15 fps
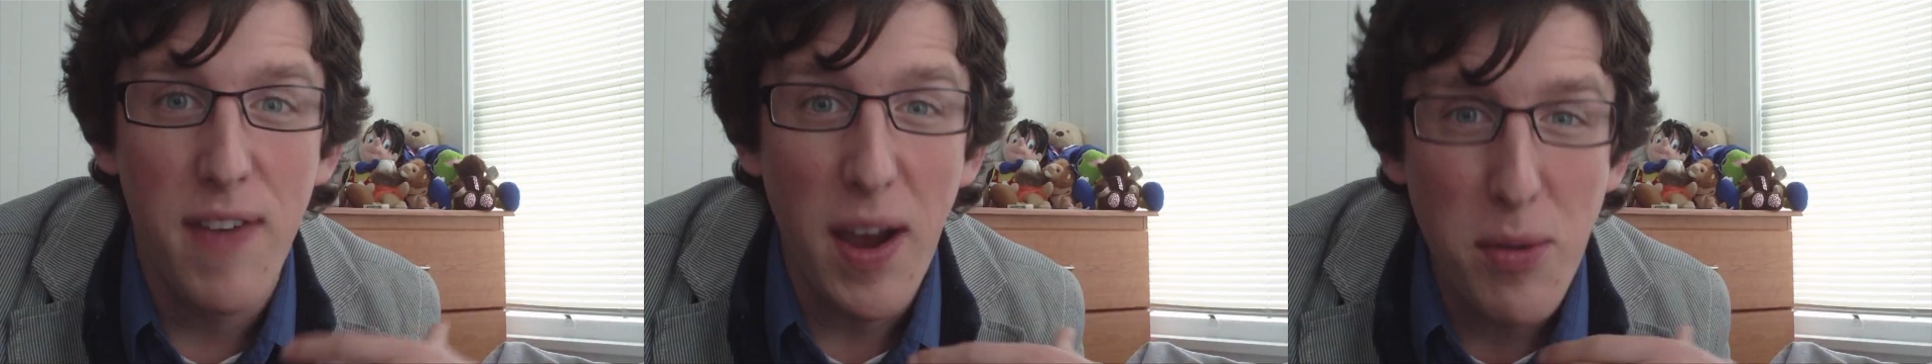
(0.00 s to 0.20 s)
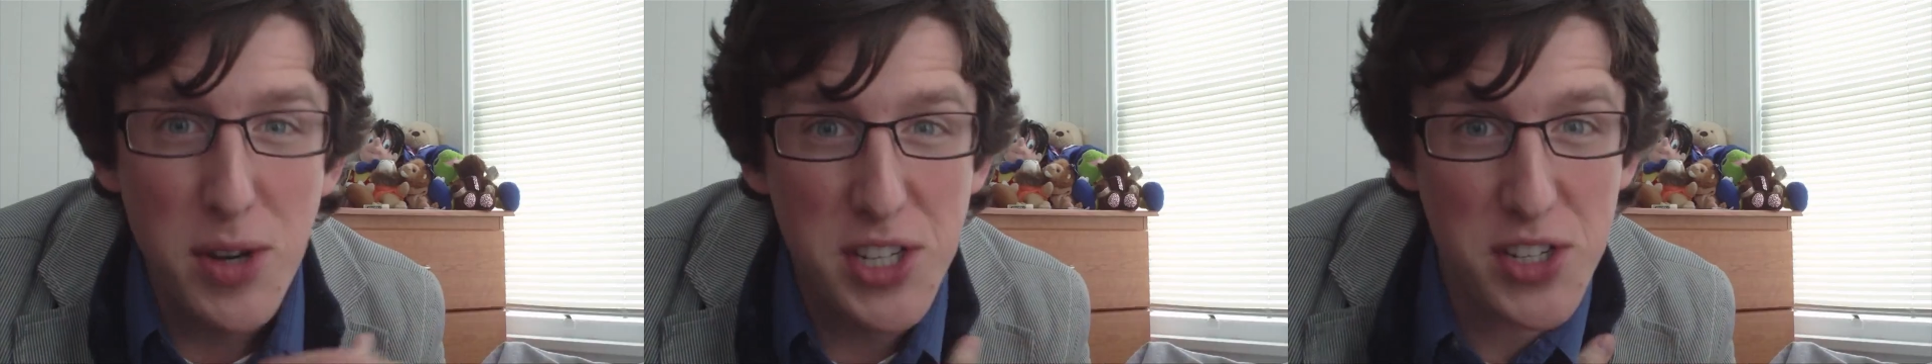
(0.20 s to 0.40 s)
If
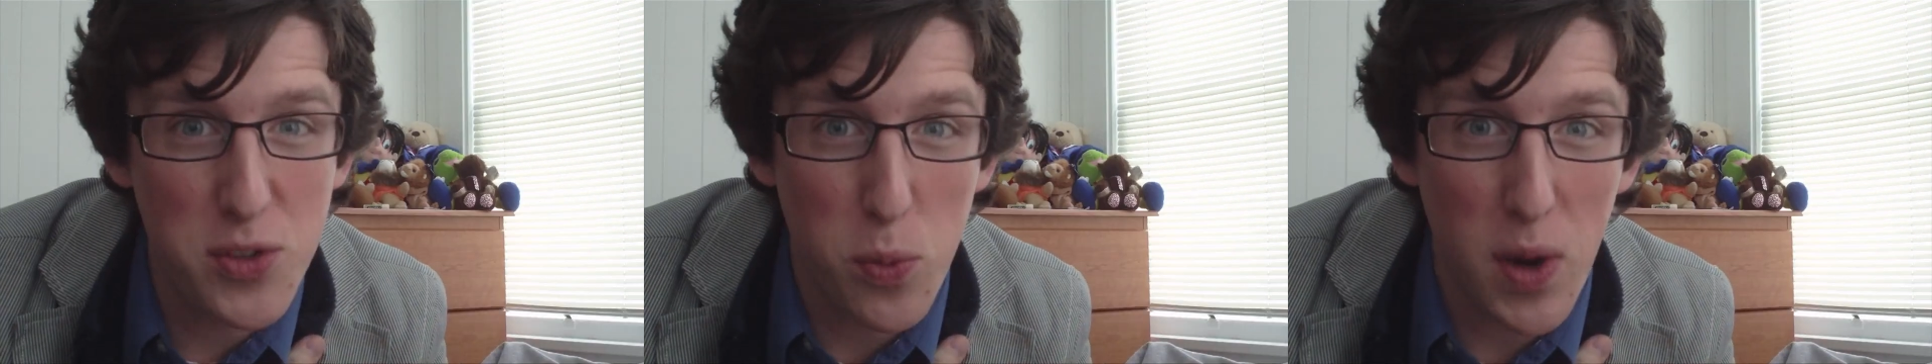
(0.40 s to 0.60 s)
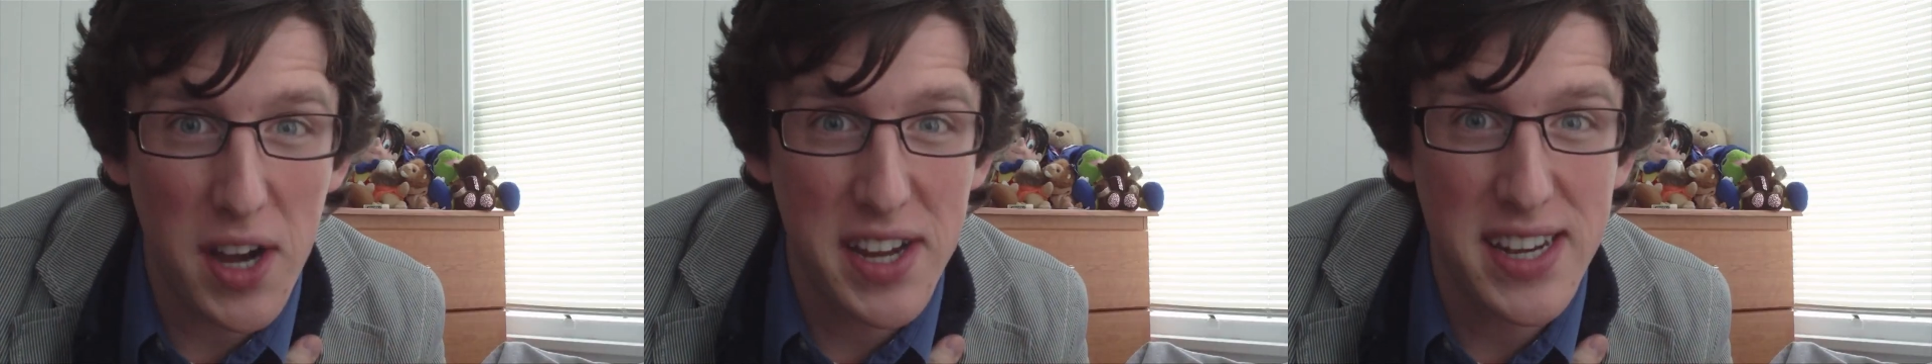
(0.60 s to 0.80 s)
I were
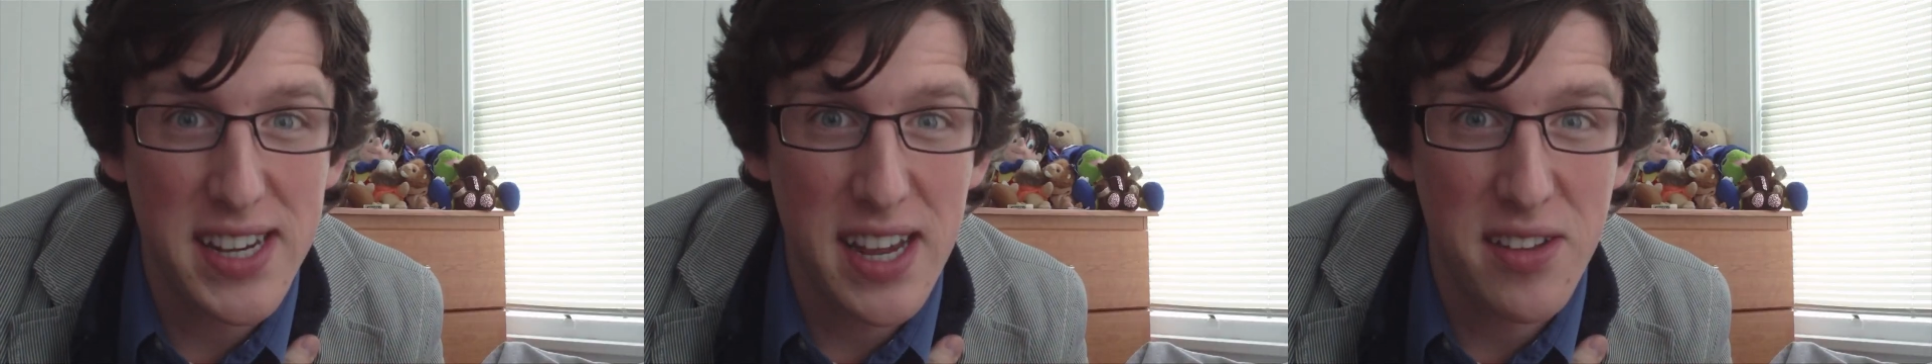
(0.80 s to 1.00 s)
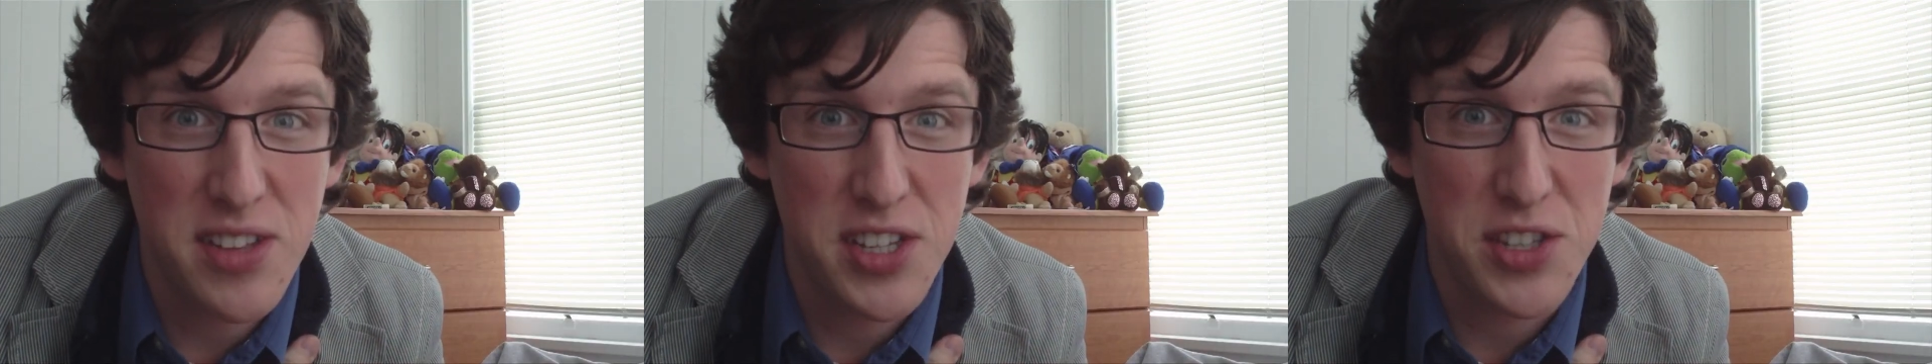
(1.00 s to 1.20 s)
just walking
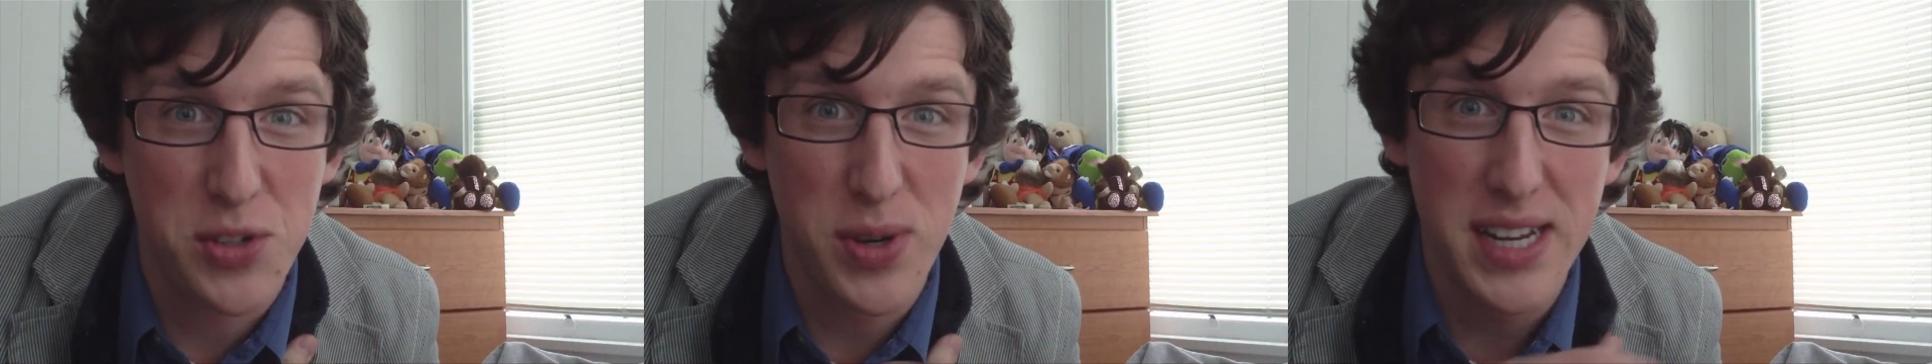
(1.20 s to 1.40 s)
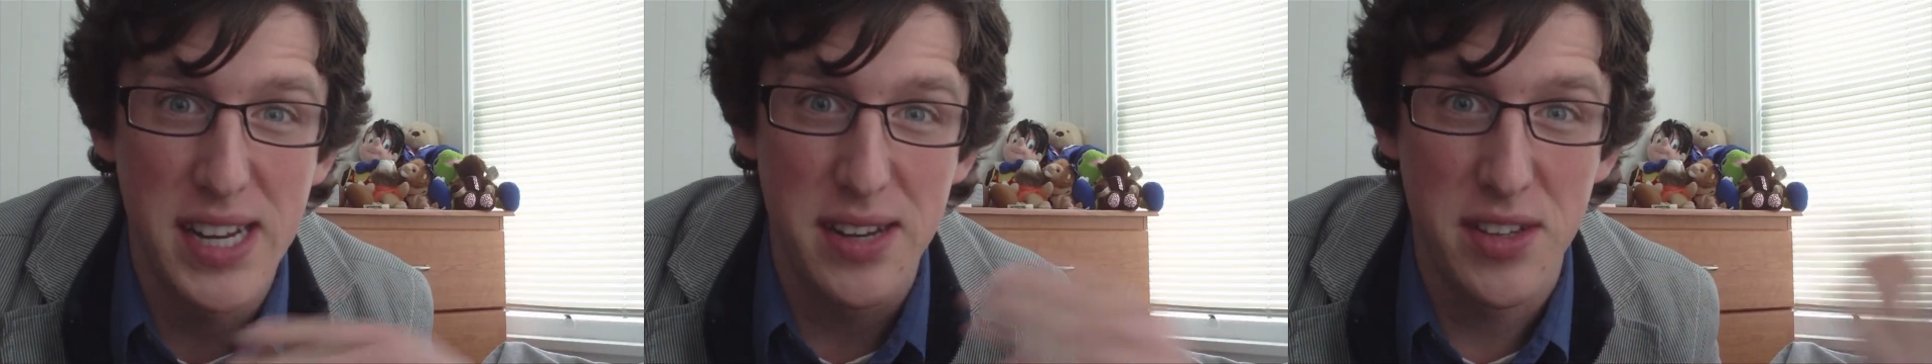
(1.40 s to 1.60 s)
down the
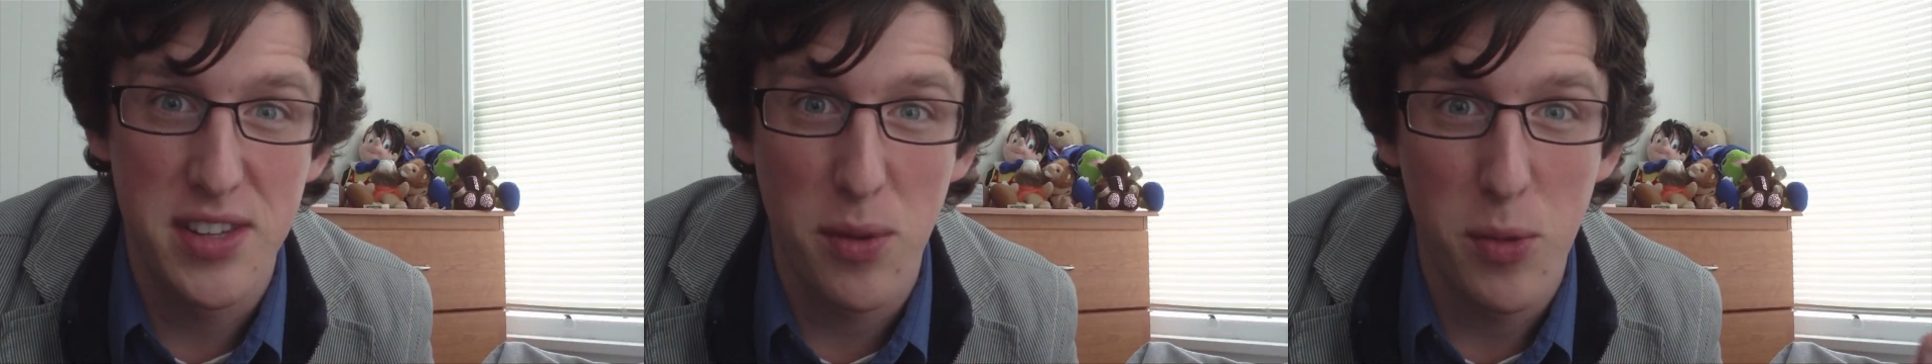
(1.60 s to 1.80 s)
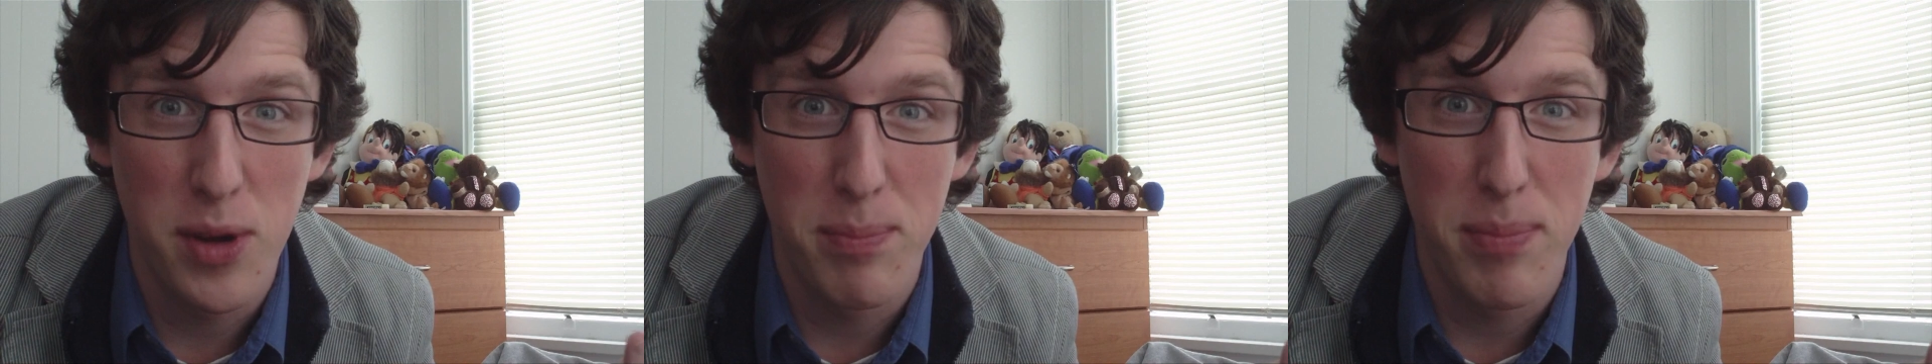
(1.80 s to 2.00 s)
street and
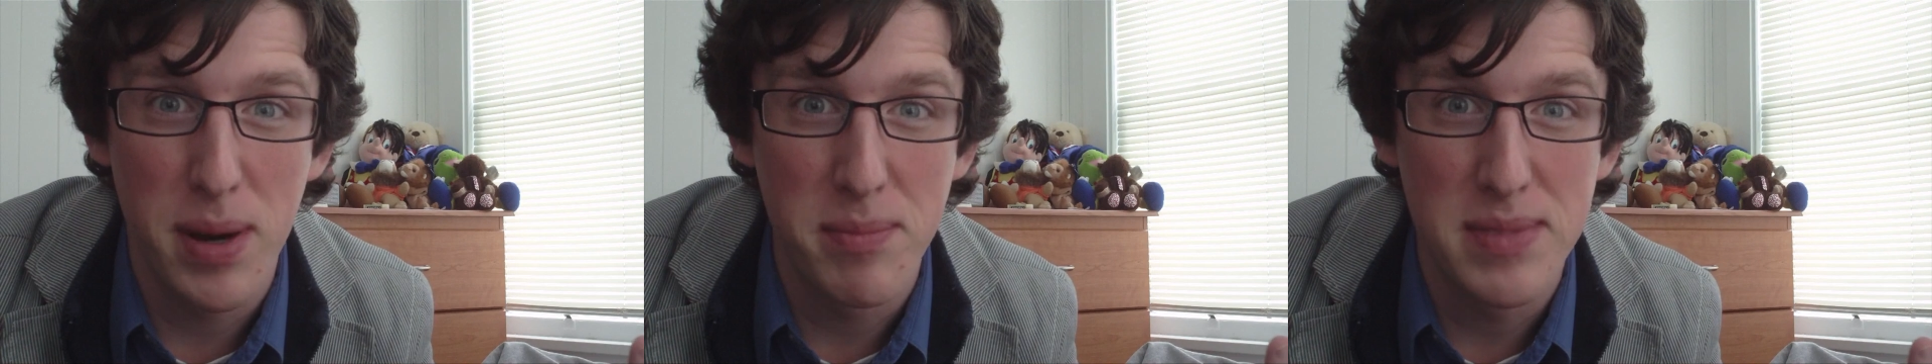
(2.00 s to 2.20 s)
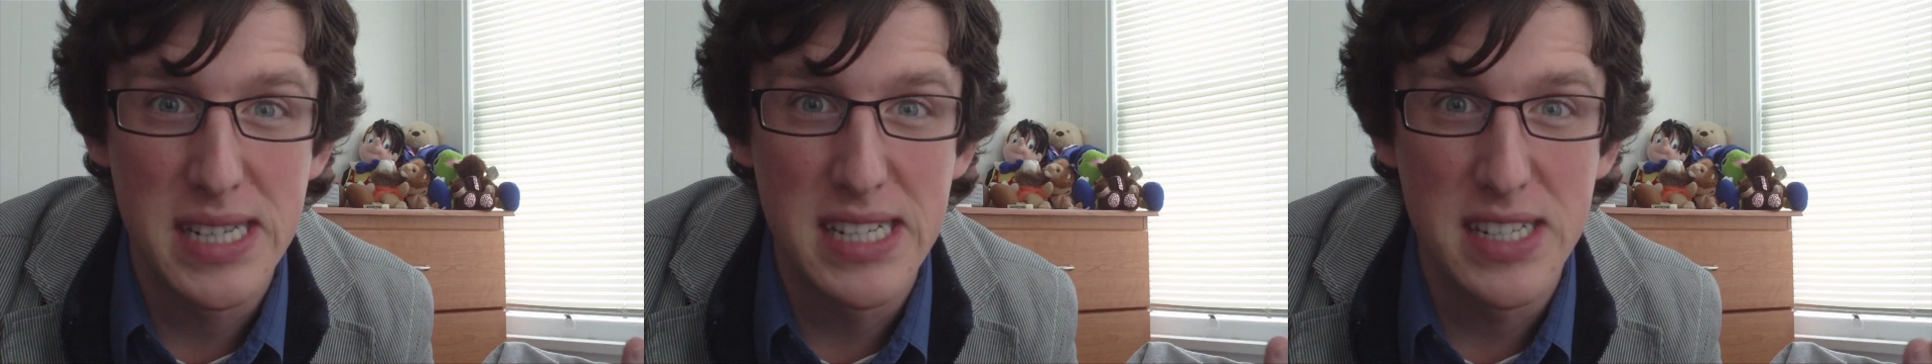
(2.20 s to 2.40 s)
someone
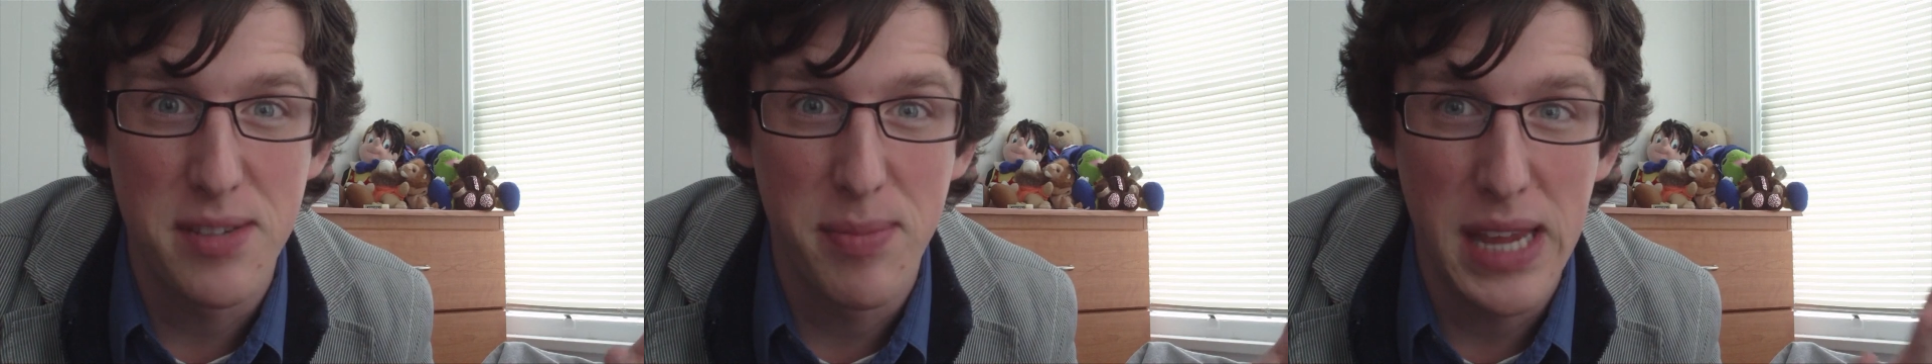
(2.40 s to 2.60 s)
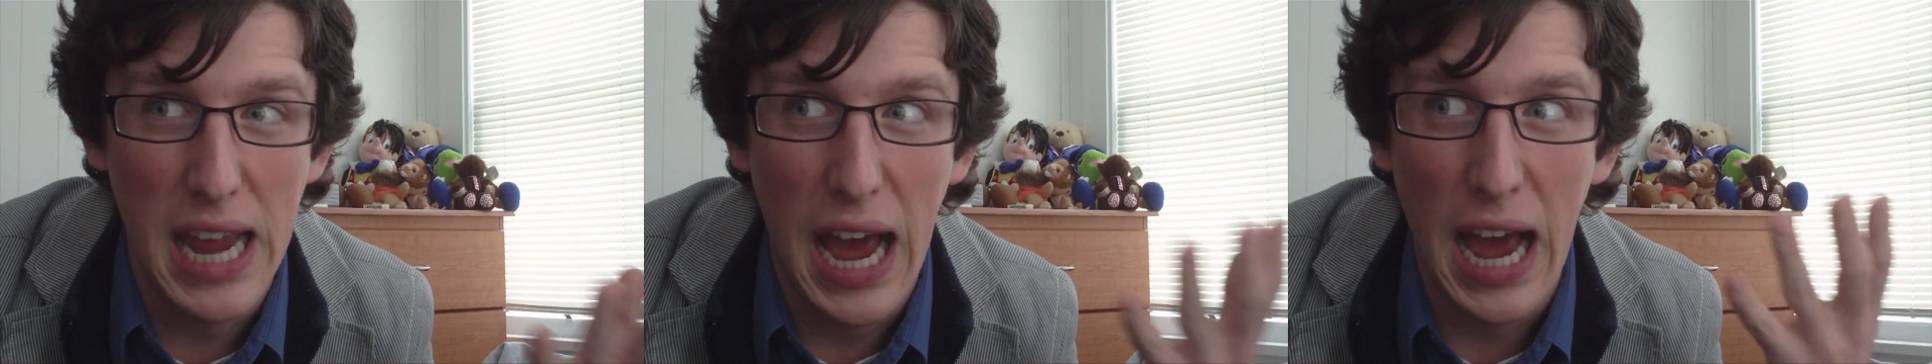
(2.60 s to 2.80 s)
bumped into
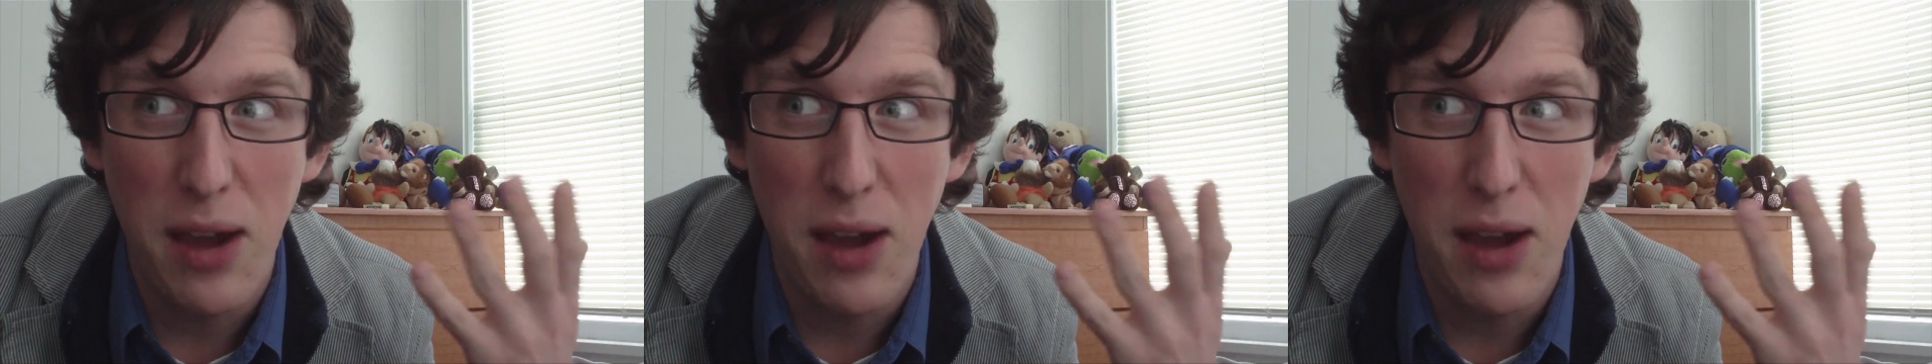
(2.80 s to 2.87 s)
me,